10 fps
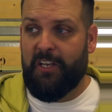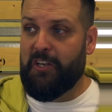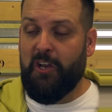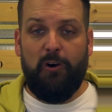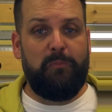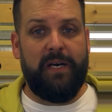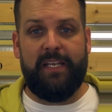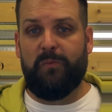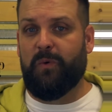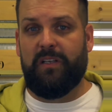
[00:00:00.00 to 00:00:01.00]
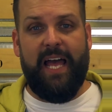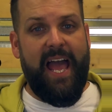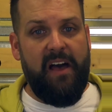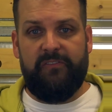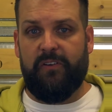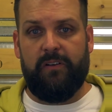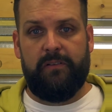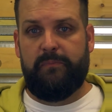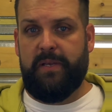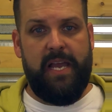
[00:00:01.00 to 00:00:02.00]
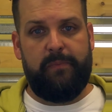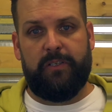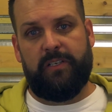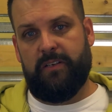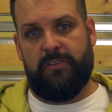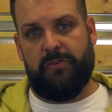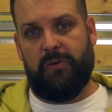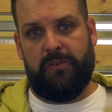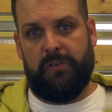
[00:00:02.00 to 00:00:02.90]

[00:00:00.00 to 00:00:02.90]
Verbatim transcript: nobody will ever be able to control